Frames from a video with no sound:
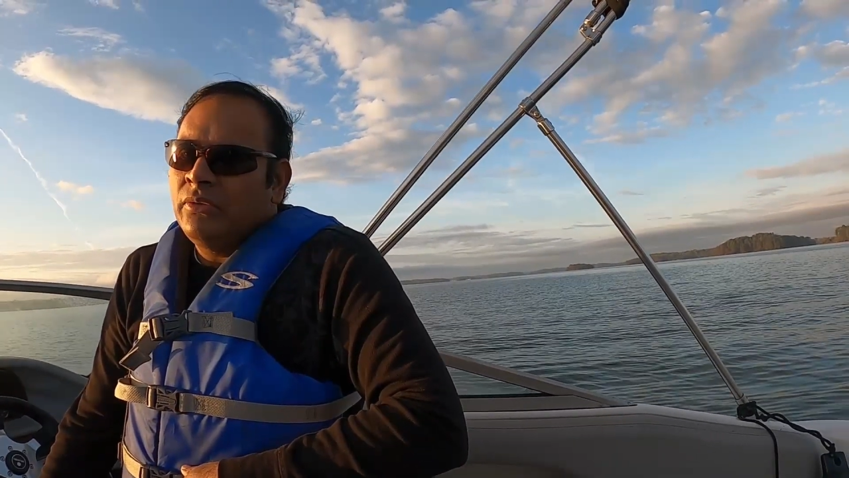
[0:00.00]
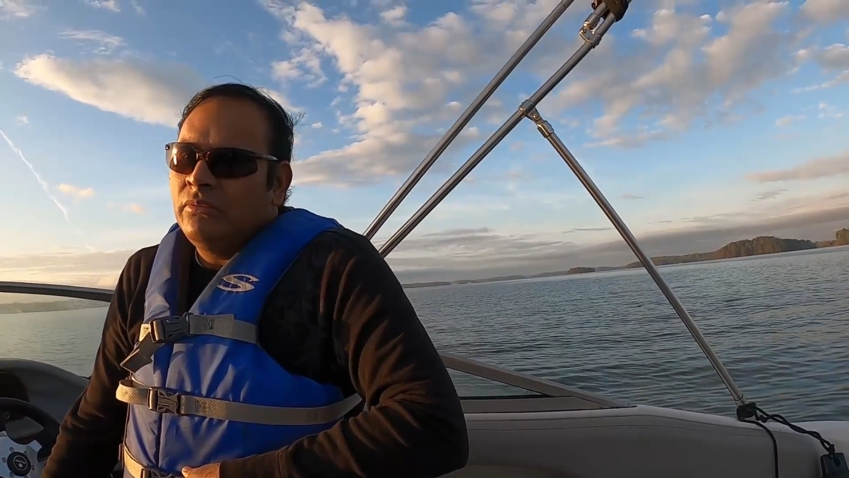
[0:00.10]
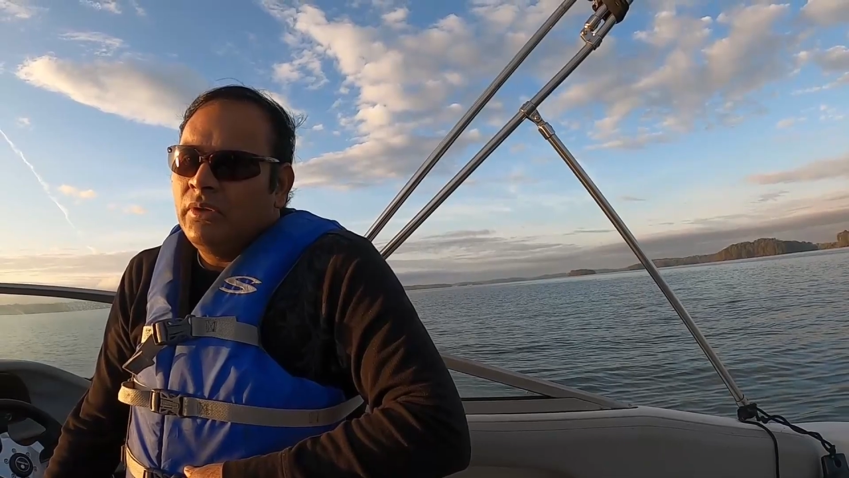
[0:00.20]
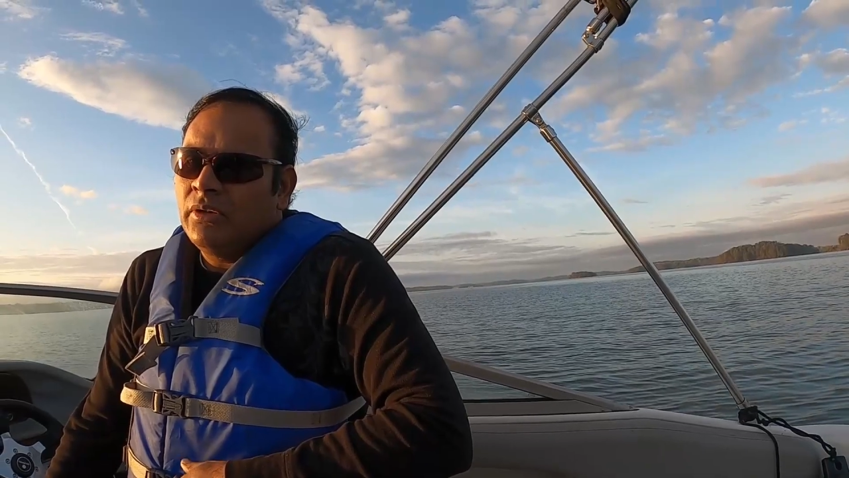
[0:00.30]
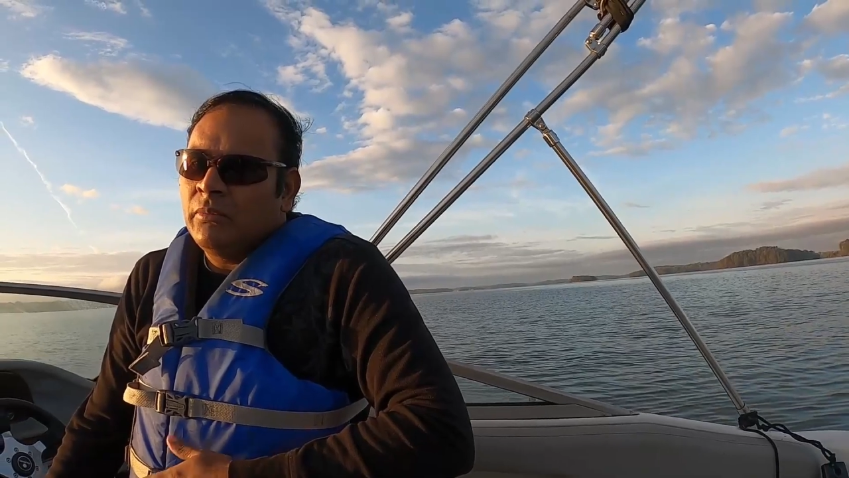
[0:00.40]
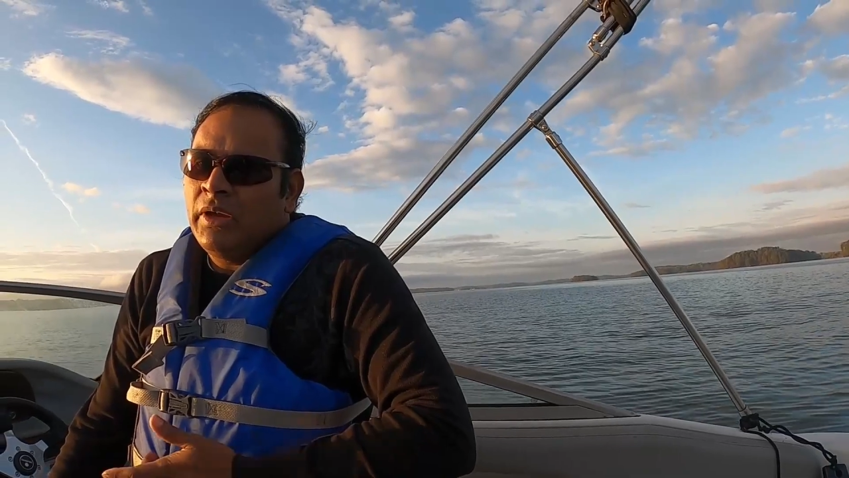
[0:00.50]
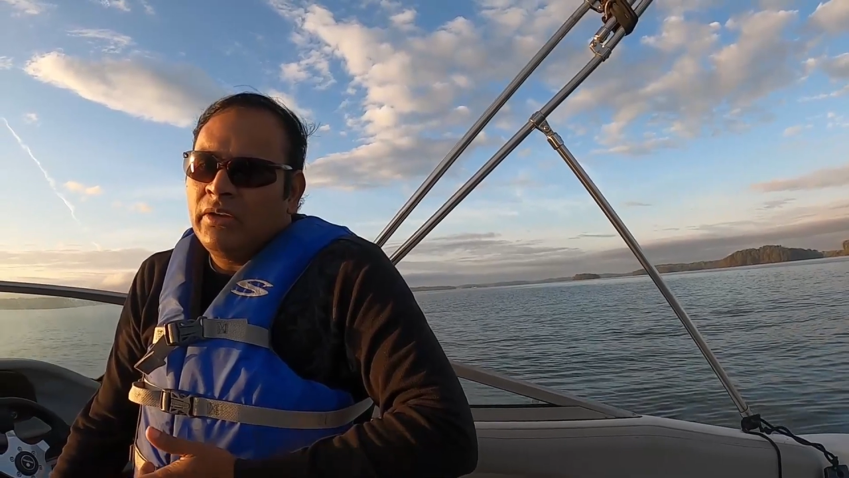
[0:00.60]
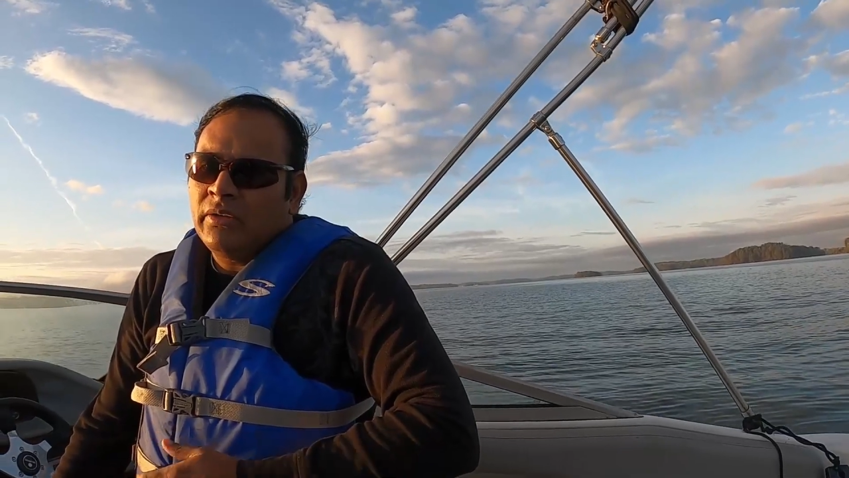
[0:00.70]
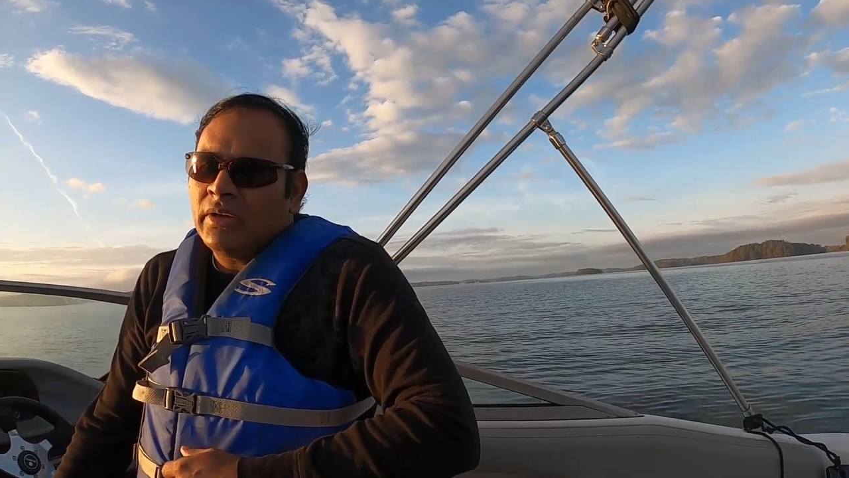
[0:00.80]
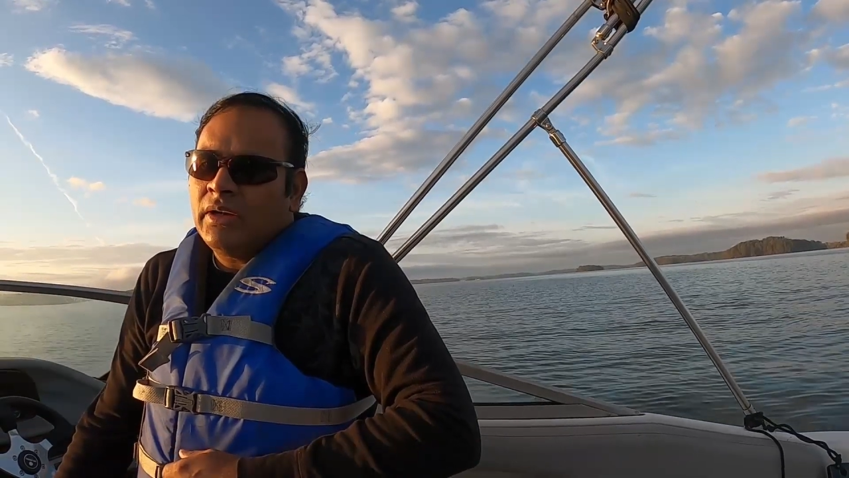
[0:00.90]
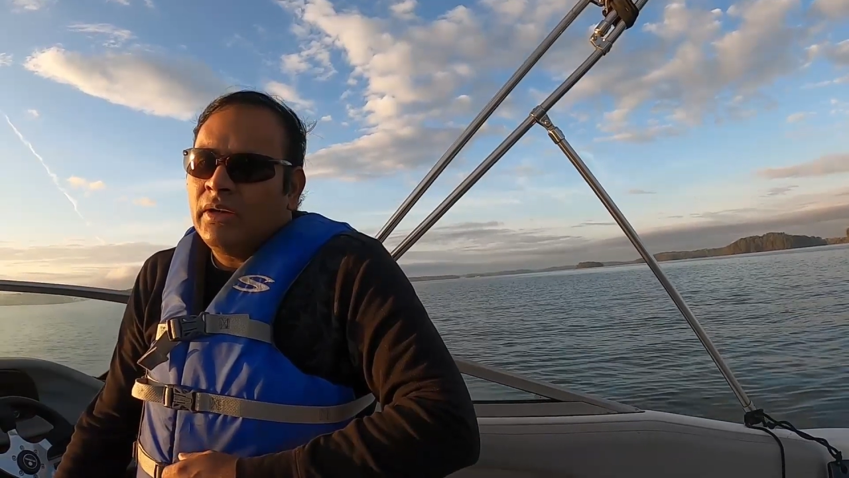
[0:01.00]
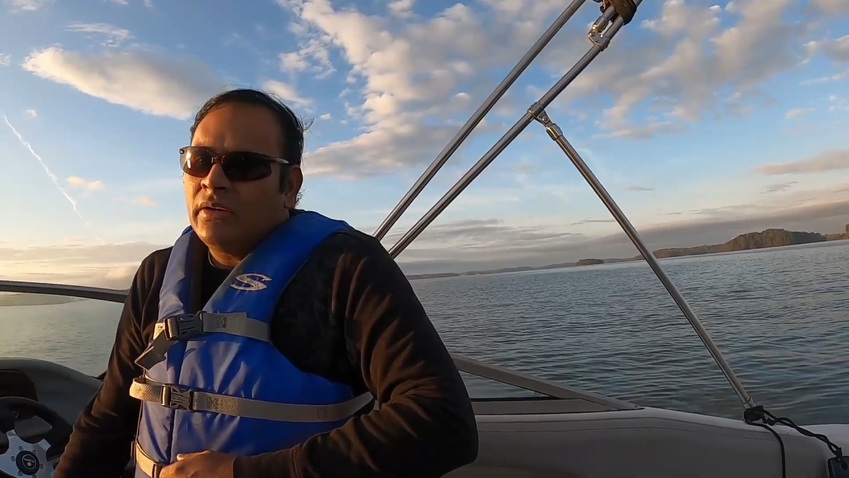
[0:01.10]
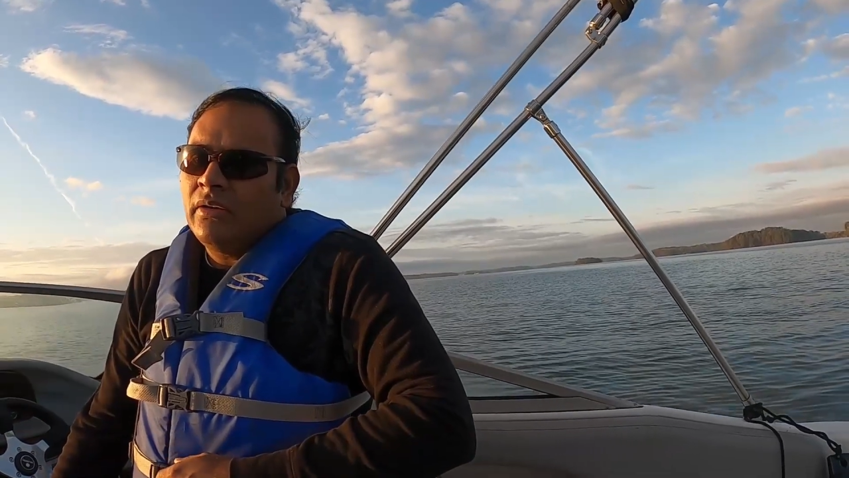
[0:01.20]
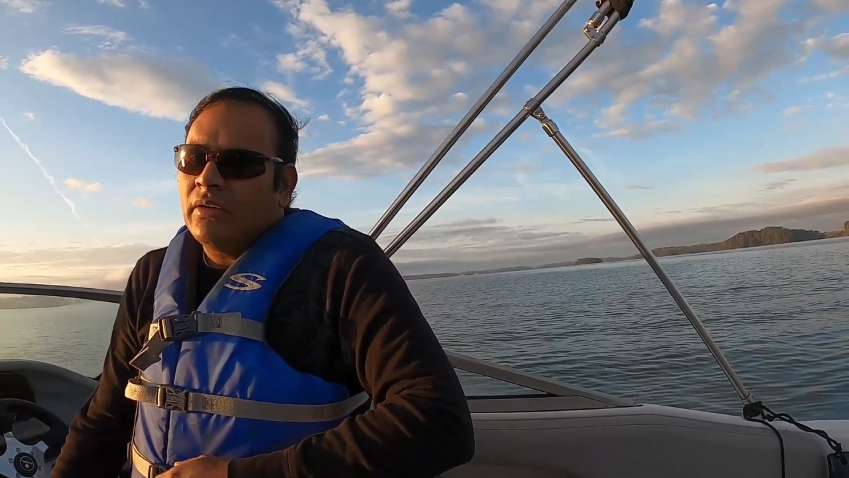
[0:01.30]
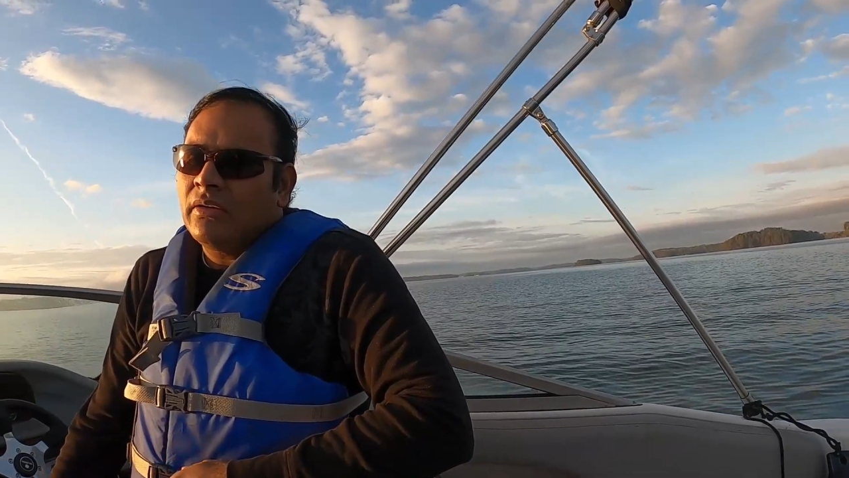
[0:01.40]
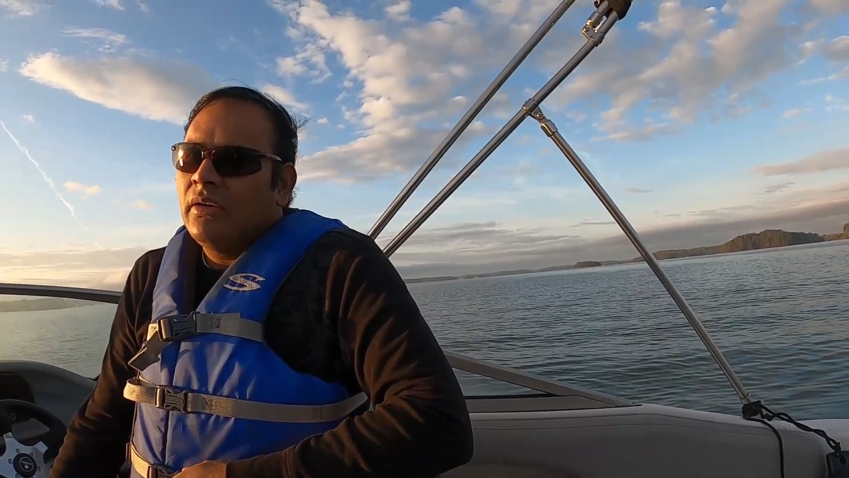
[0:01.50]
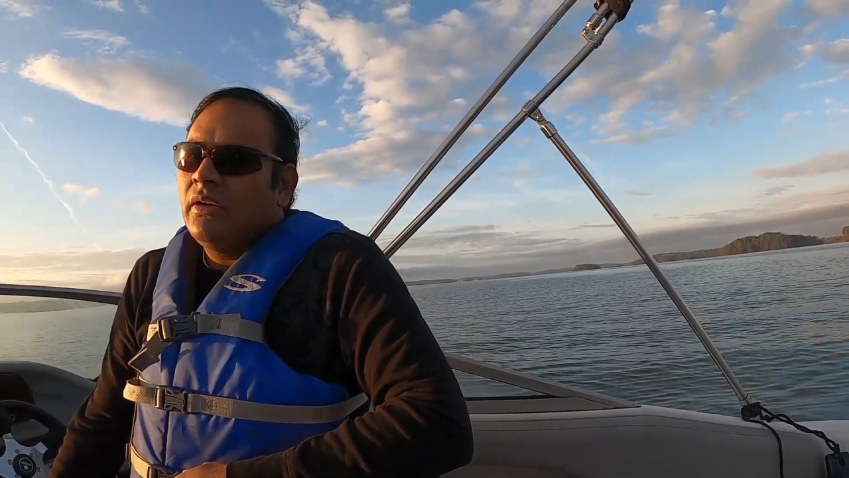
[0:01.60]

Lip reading: maintain the car, or